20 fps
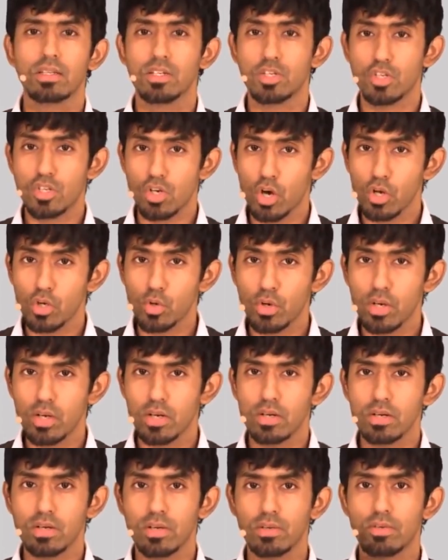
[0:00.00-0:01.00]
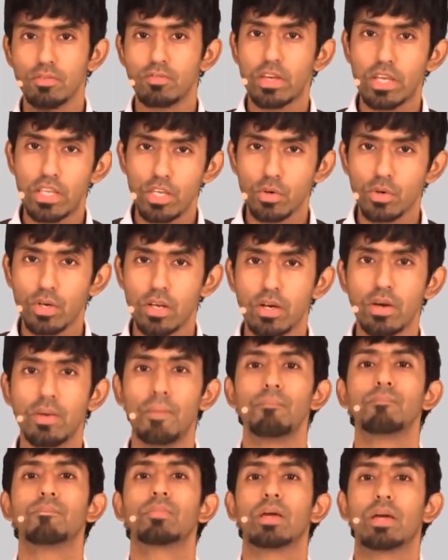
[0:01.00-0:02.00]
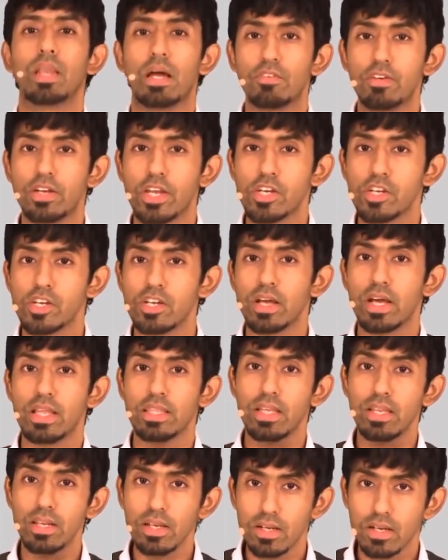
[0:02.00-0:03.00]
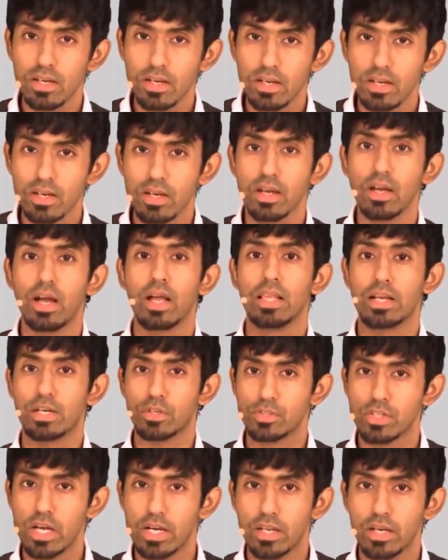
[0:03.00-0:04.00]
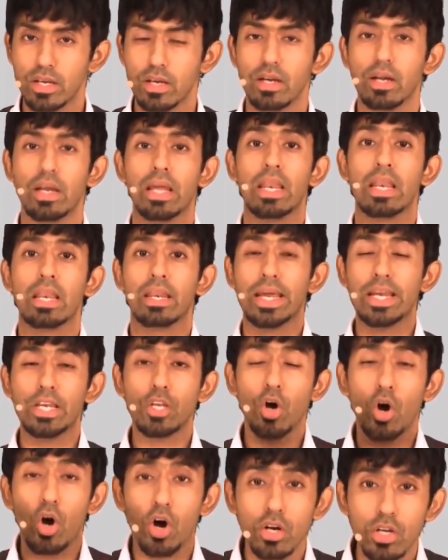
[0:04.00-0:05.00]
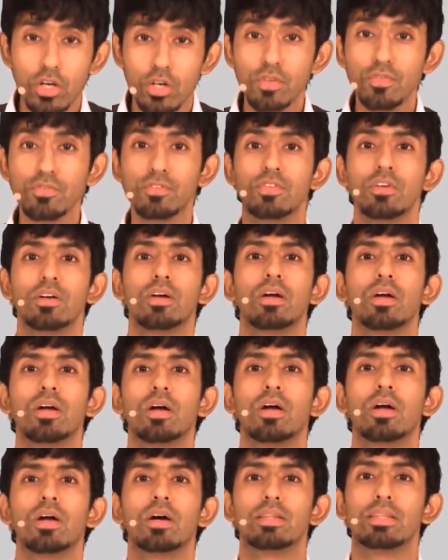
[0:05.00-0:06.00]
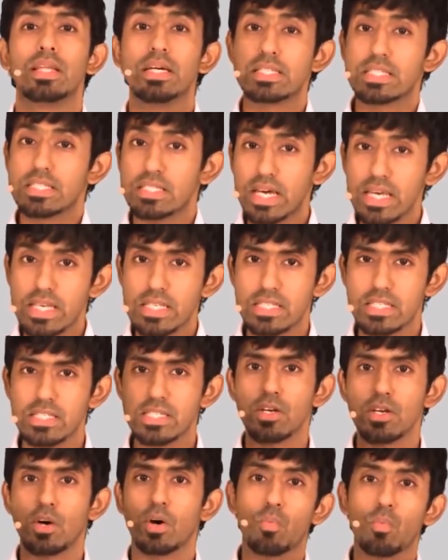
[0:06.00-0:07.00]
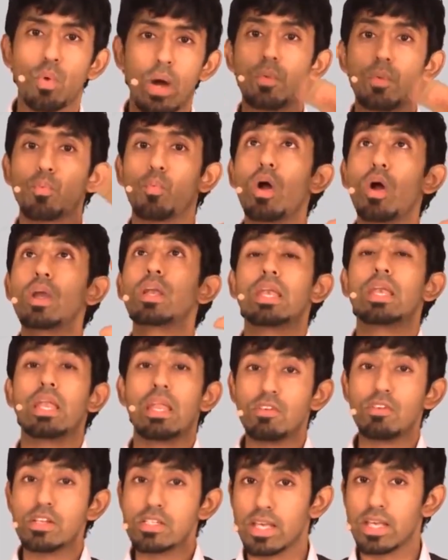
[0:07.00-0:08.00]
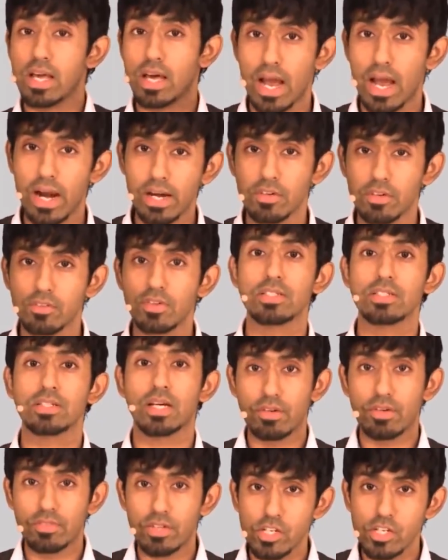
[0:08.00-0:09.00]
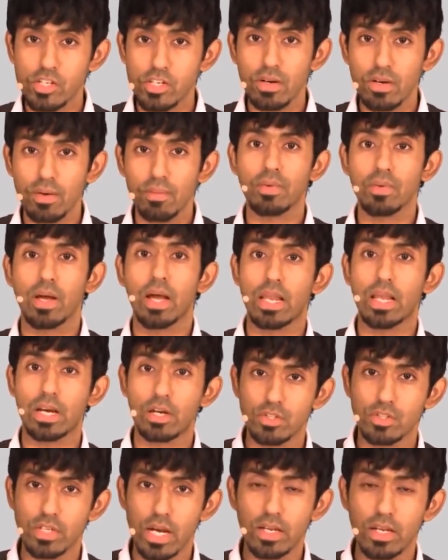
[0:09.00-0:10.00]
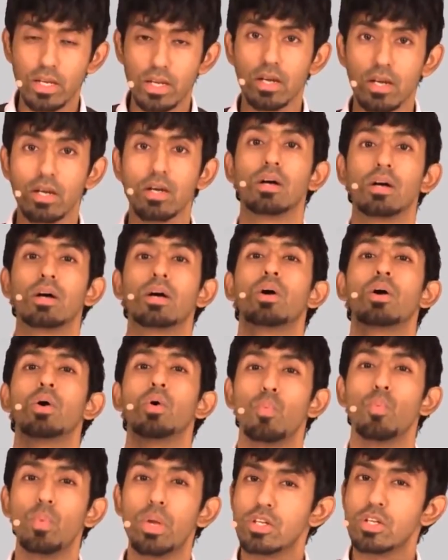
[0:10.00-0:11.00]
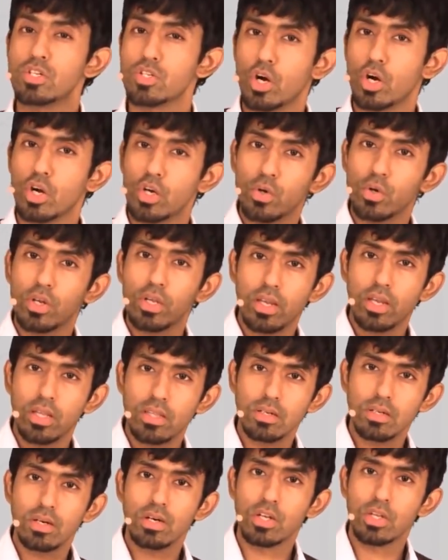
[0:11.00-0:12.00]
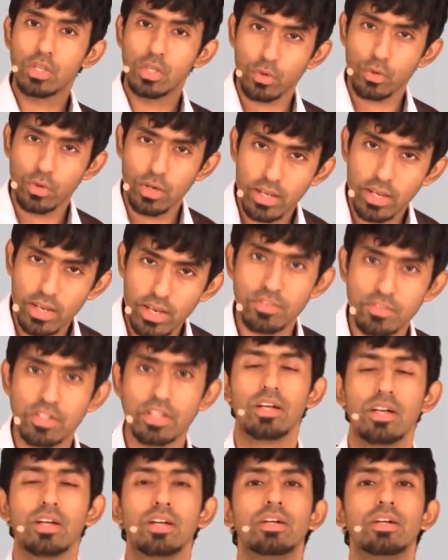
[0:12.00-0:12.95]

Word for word: The strong nuclear, weak nuclear, gravitation, and then electrostatic. In right order of their sizes or at what levels they are active, it is gravitation, electrostatic, weak and strong nuclear at the nuclear level.